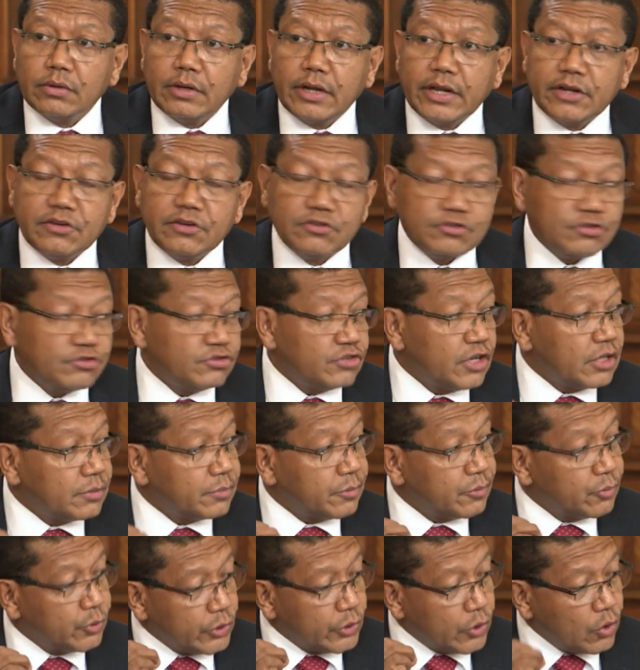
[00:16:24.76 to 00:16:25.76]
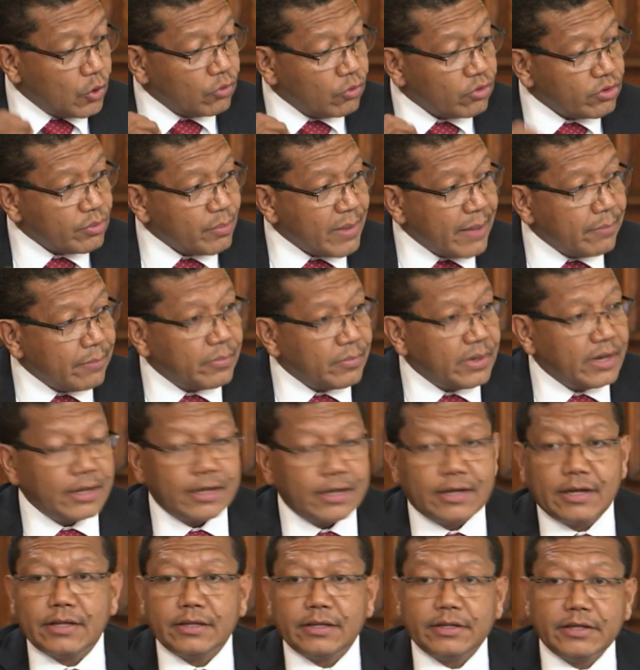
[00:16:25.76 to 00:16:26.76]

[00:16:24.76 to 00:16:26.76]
ladies and gentlemen, we all remember